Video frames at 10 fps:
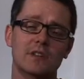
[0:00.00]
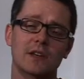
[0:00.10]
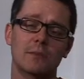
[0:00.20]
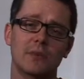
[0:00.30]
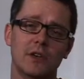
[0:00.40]
and
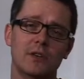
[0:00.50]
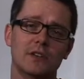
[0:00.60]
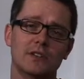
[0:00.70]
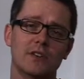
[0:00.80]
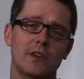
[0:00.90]

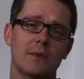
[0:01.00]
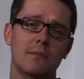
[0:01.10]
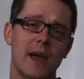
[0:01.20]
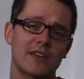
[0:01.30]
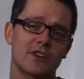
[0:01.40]
computers to
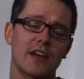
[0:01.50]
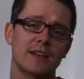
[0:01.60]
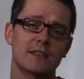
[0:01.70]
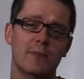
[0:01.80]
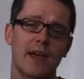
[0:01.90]
measure and
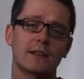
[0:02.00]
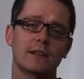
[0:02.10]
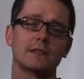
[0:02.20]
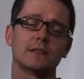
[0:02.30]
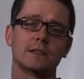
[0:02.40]
inspect things.